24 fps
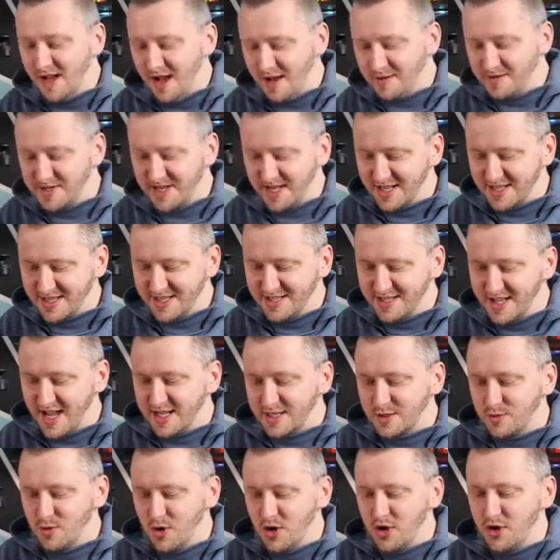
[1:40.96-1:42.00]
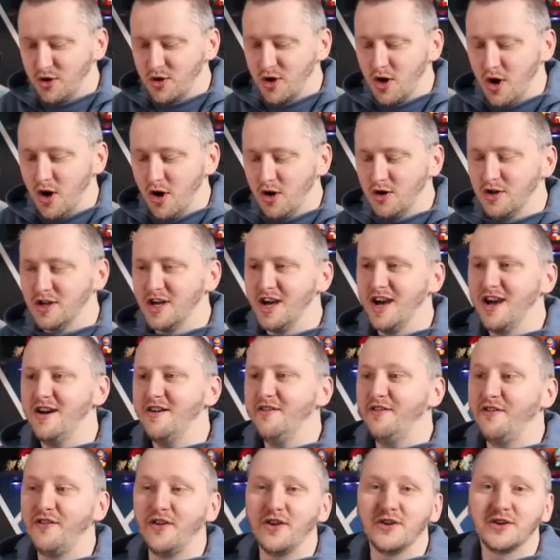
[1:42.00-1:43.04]
I'm guessing that's what you call
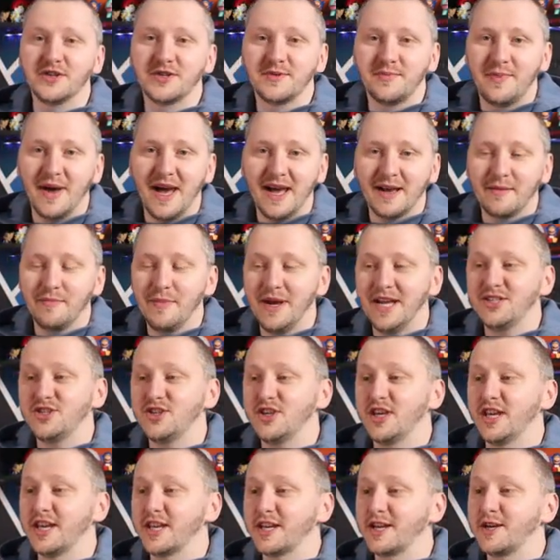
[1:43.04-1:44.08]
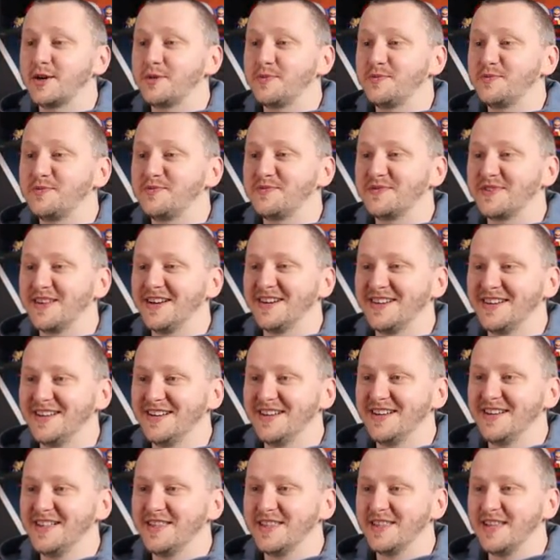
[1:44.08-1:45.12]
a first pack magic.
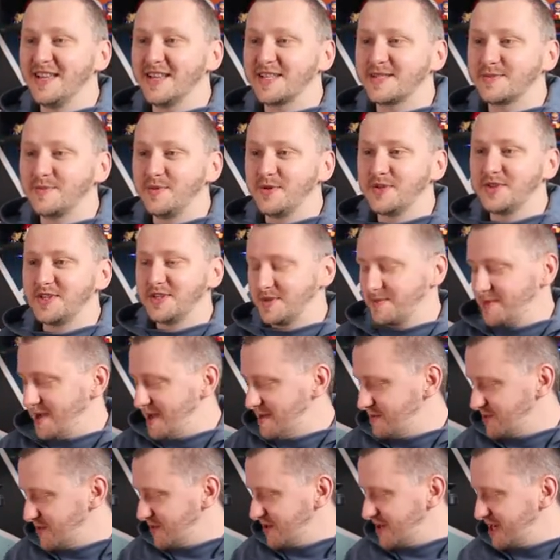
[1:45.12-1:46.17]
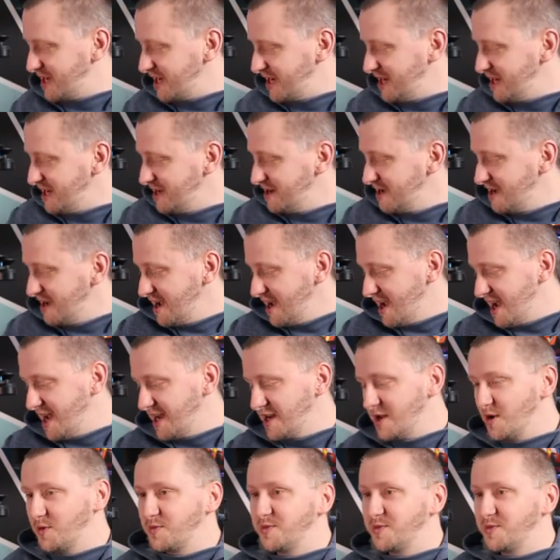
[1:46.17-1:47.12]
Let's put this bad boy here and